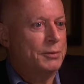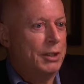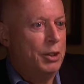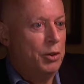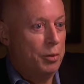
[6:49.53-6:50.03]

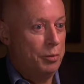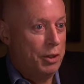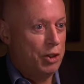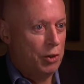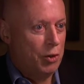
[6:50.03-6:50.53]
Then you can
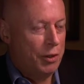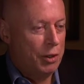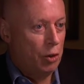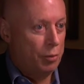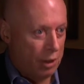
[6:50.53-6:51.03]
be sure
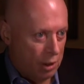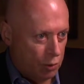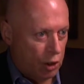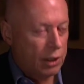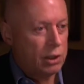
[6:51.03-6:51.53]
that you're being
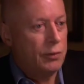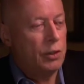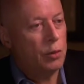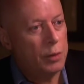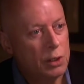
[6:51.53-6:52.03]
objective
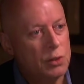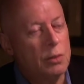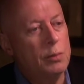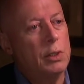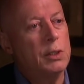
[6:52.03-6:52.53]
and you're being
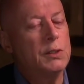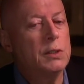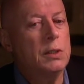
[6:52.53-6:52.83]
scrupulous.